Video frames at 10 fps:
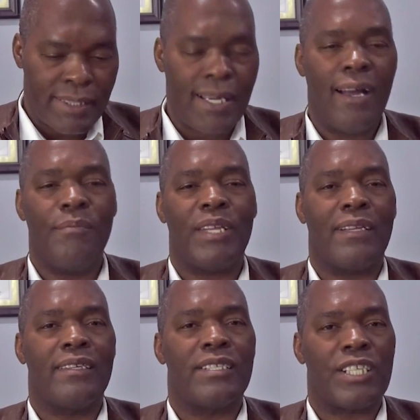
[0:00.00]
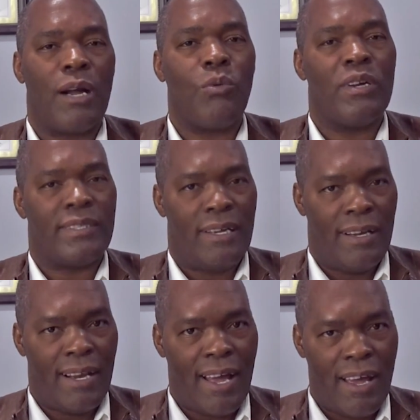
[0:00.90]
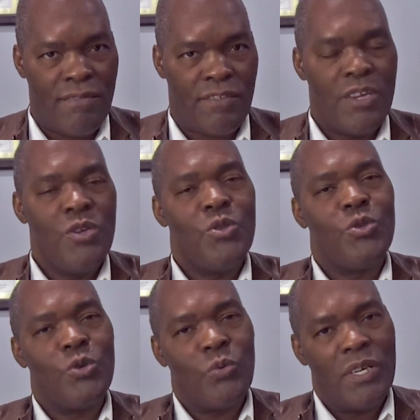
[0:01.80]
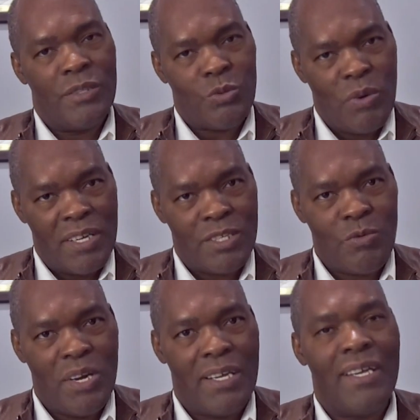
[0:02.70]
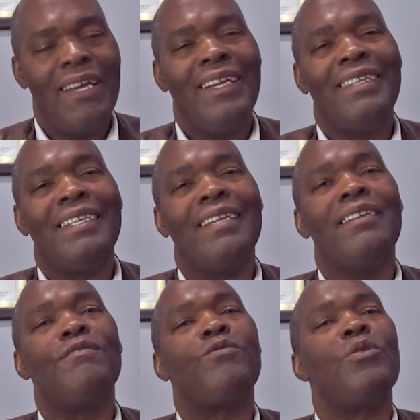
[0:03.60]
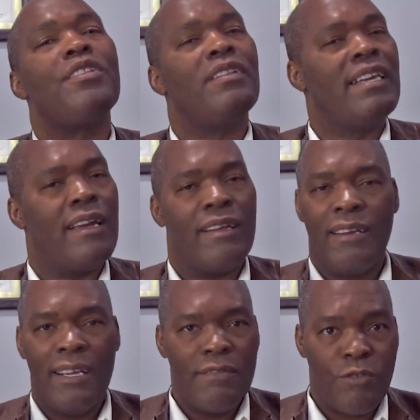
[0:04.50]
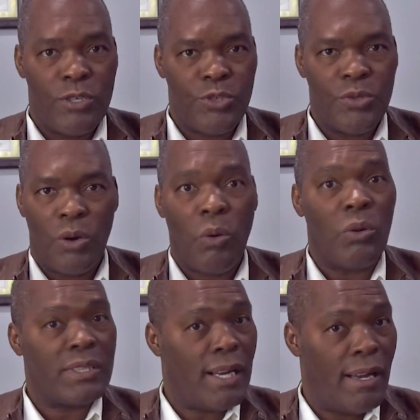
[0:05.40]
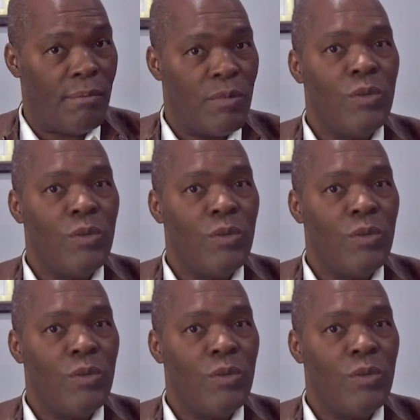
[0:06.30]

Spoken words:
time that the child was alive during 2020, they live with you the whole time.